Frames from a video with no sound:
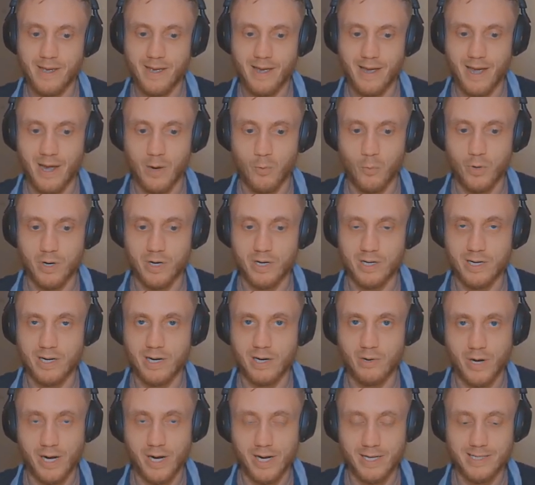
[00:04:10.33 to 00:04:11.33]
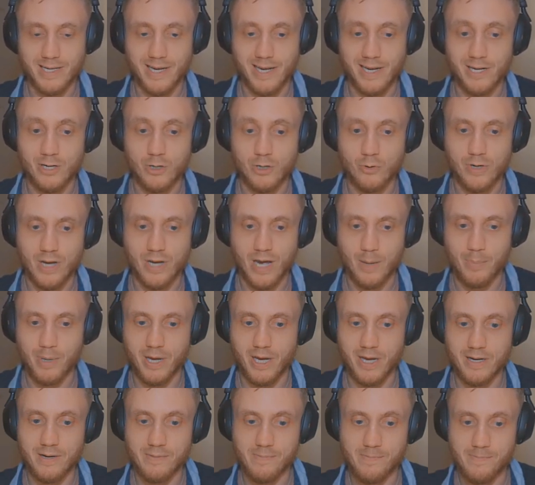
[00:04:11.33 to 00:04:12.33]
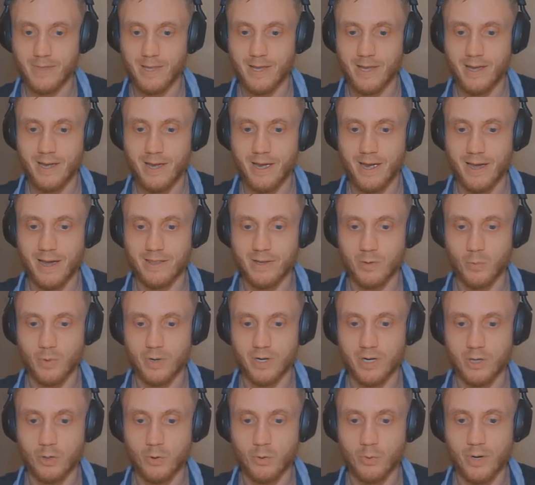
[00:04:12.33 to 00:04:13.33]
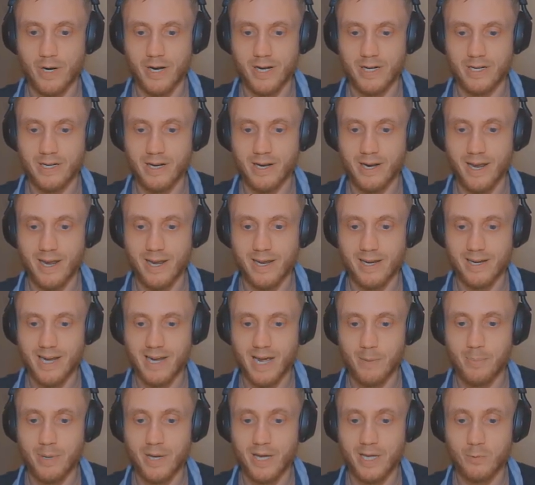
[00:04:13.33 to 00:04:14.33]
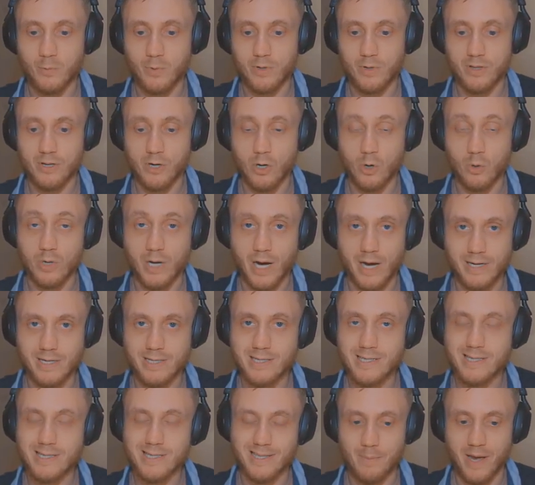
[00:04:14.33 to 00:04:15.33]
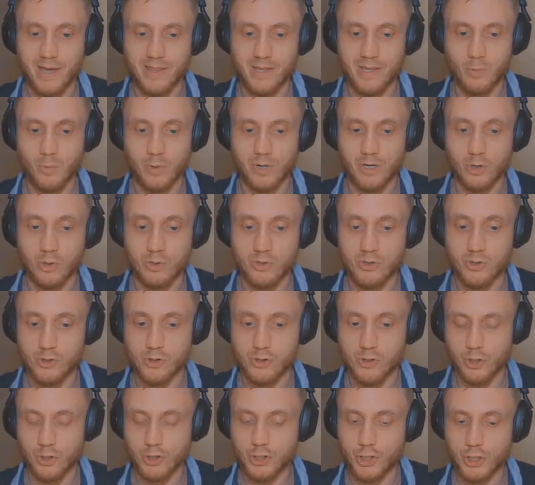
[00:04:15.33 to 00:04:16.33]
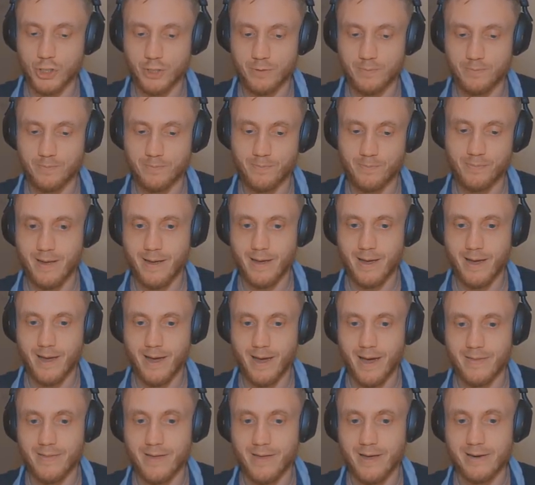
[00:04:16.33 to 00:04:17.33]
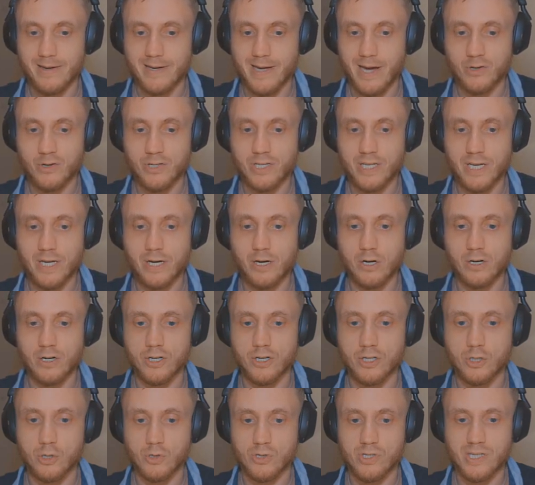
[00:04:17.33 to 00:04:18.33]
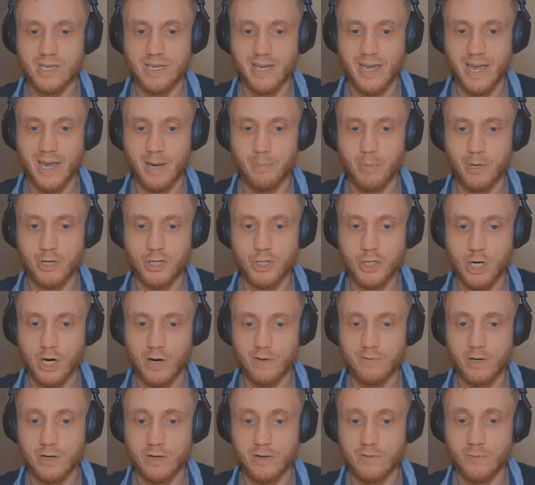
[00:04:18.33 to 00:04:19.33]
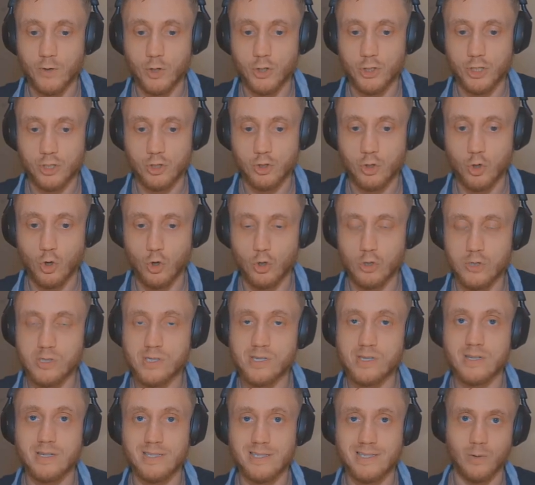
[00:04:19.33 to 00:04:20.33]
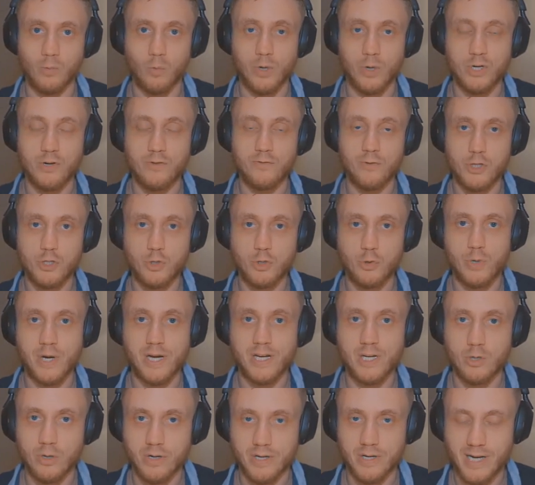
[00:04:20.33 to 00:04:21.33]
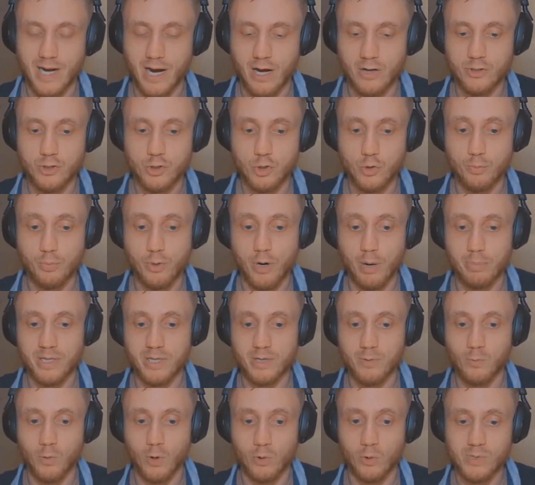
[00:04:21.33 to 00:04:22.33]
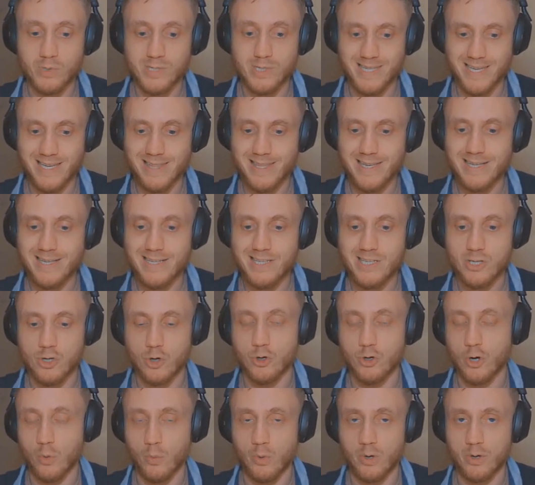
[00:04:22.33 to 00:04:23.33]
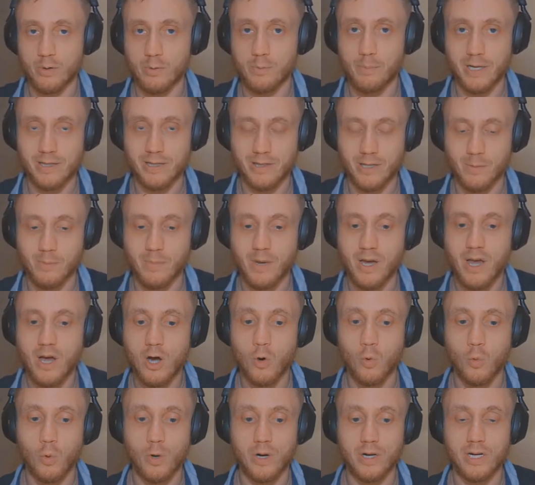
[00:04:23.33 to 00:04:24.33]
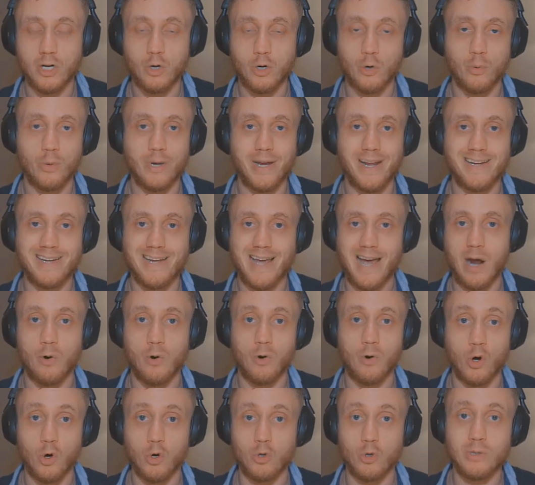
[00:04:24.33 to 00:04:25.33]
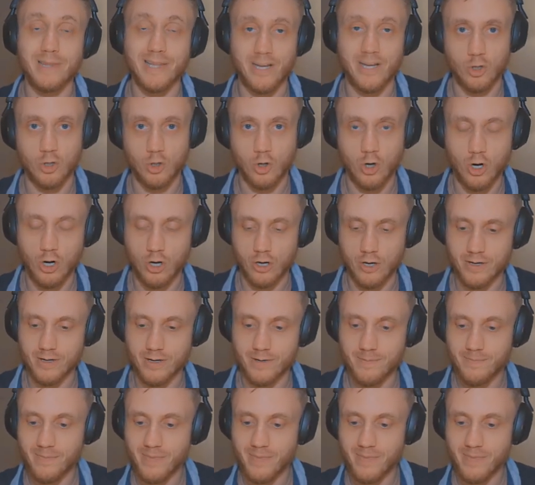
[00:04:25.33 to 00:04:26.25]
And we're going to create a new campaign. And then we're going to create a campaign with no guidance. And then we're going to go into search. And then down here, you'll see a bunch of conversion goals. When you first create your account, you probably won't see these, so don't worry about them. We're going to create our own later on.